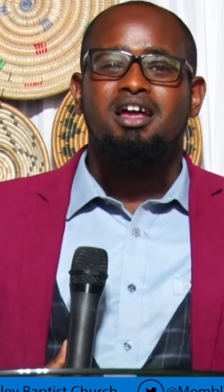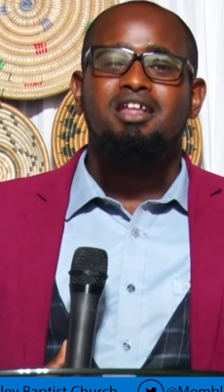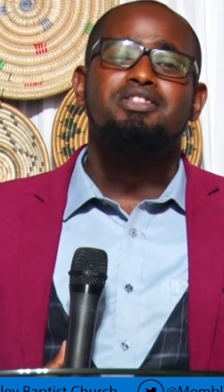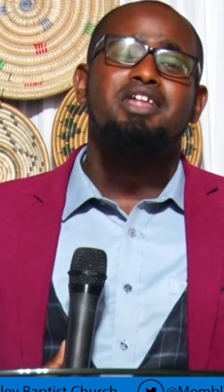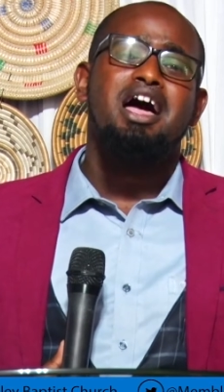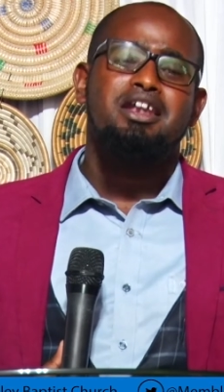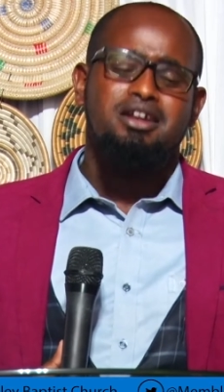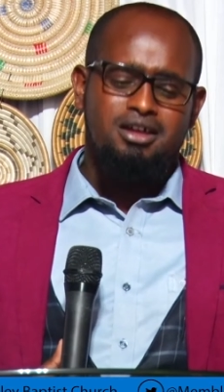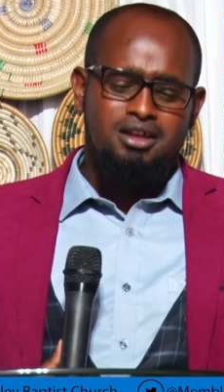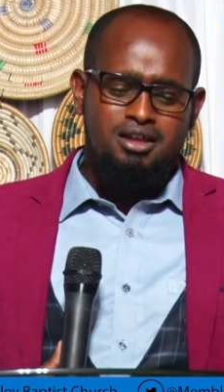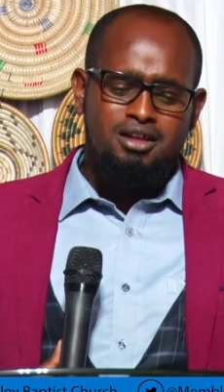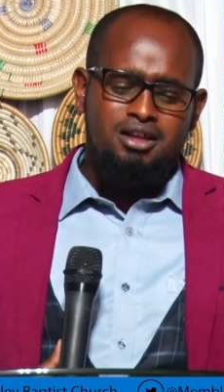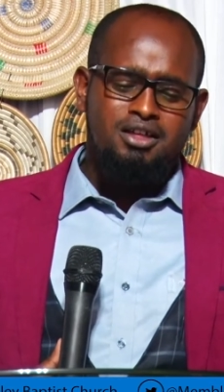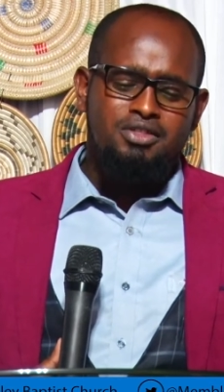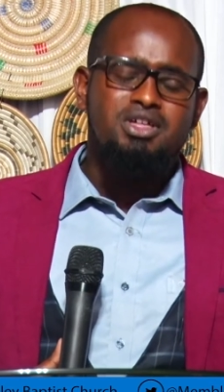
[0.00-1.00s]
And then
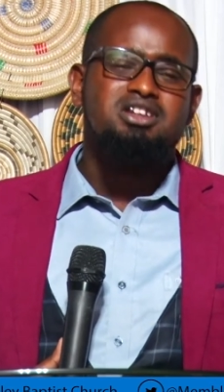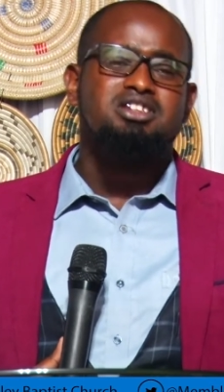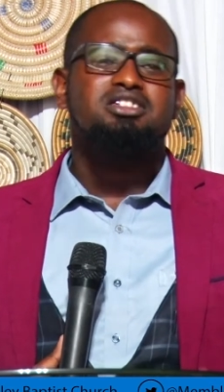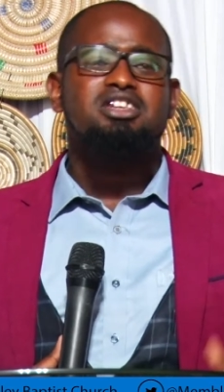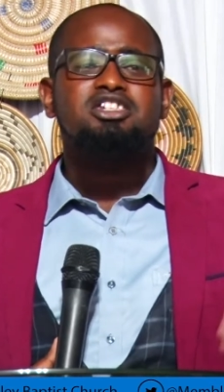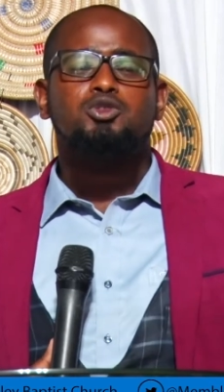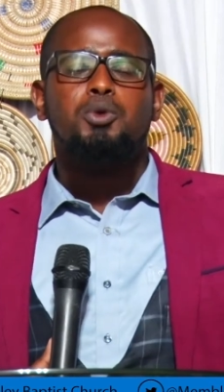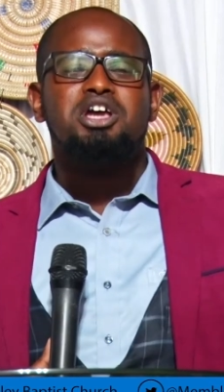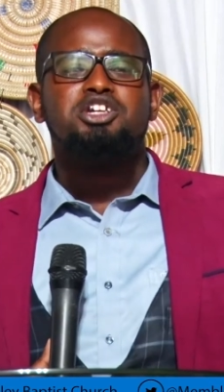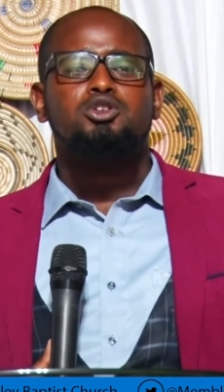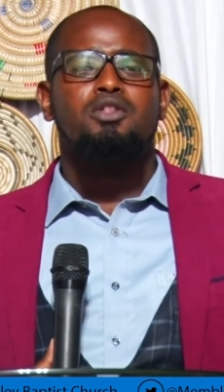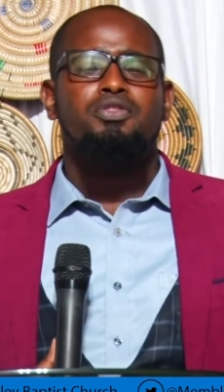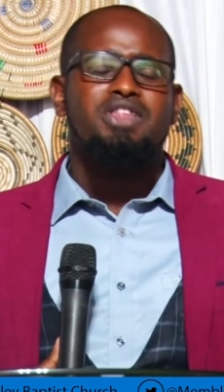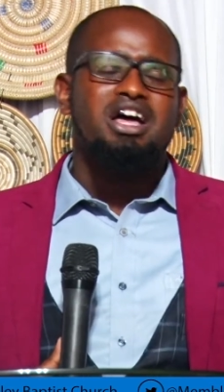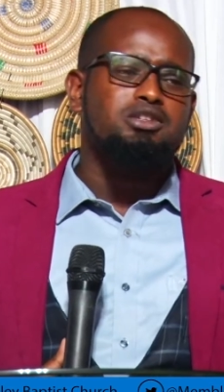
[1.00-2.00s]
there is this
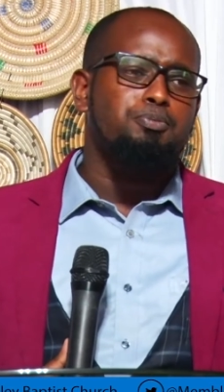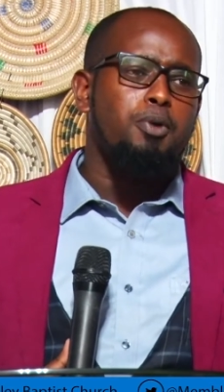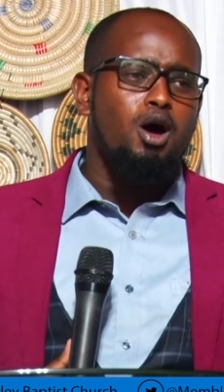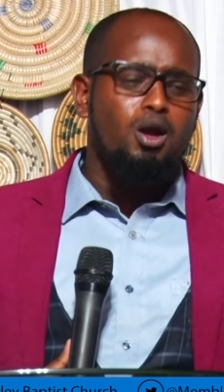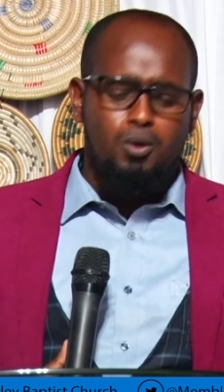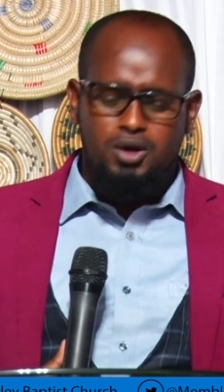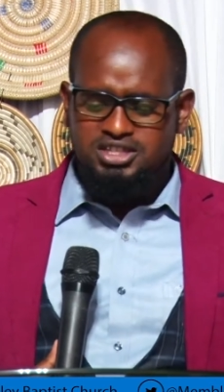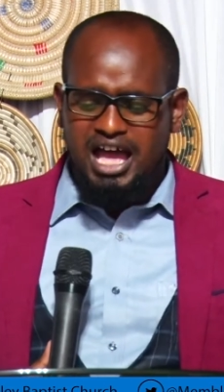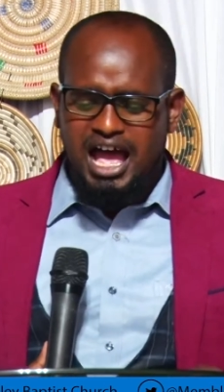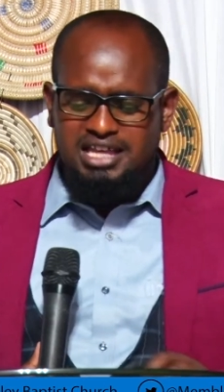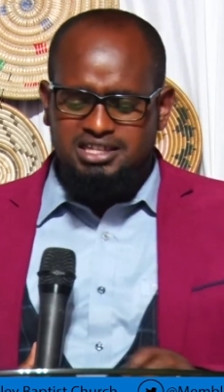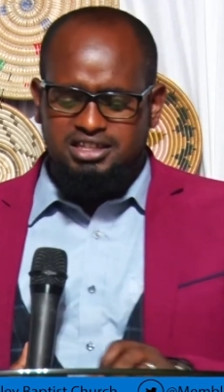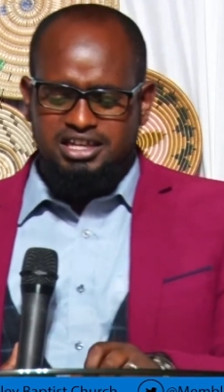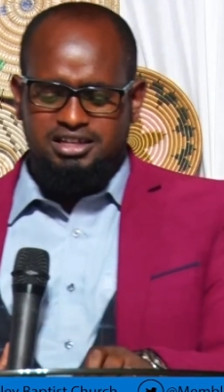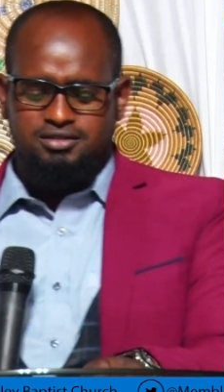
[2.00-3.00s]
question that Paul was
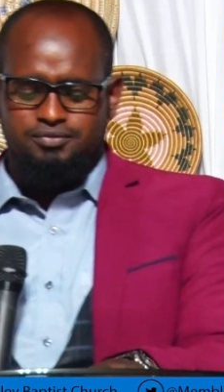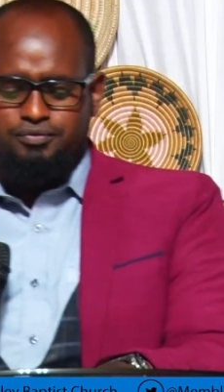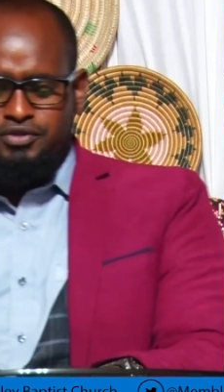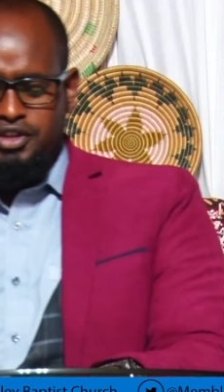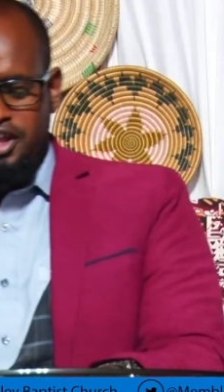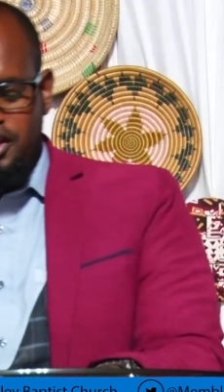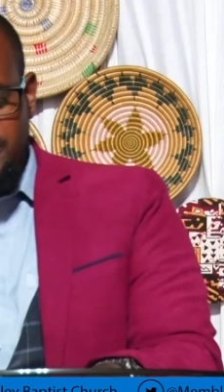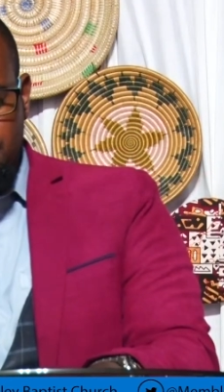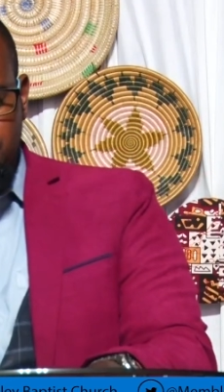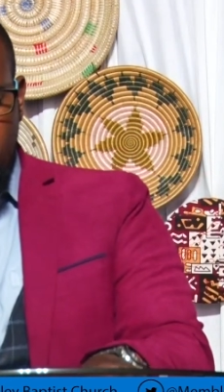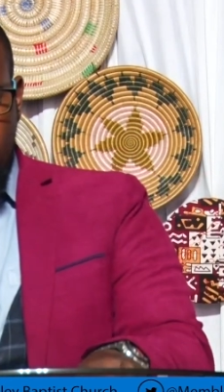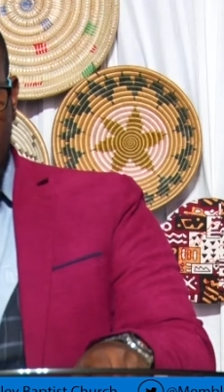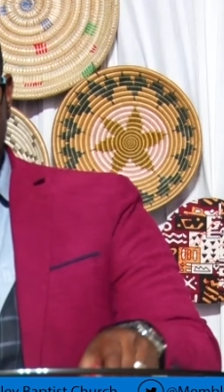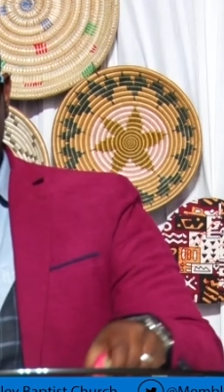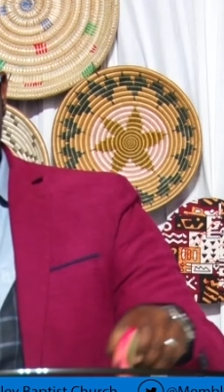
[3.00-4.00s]
asking in the
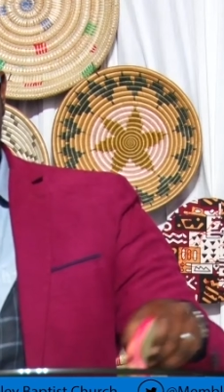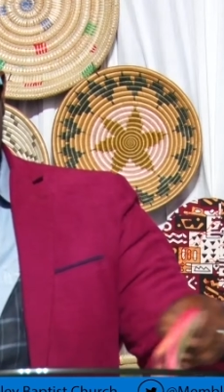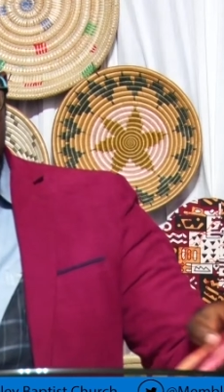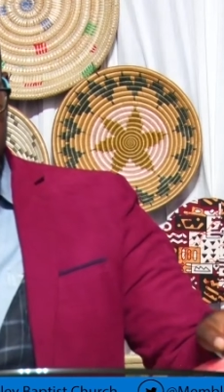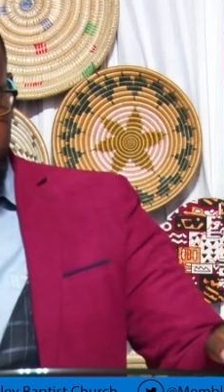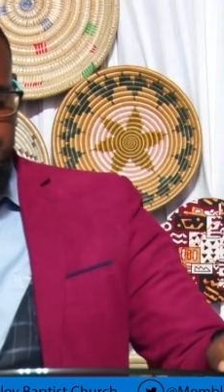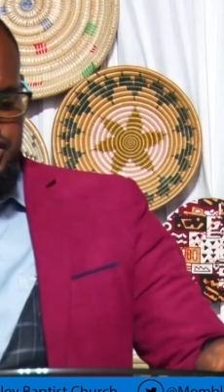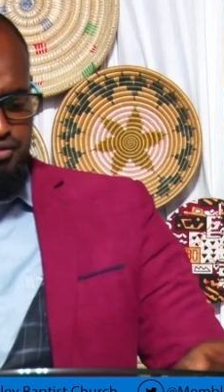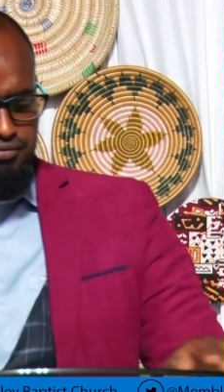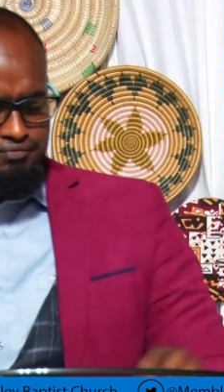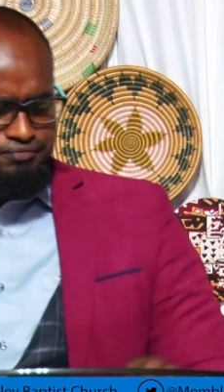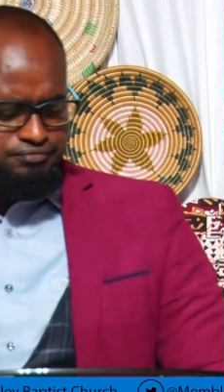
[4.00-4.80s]
book of Romans.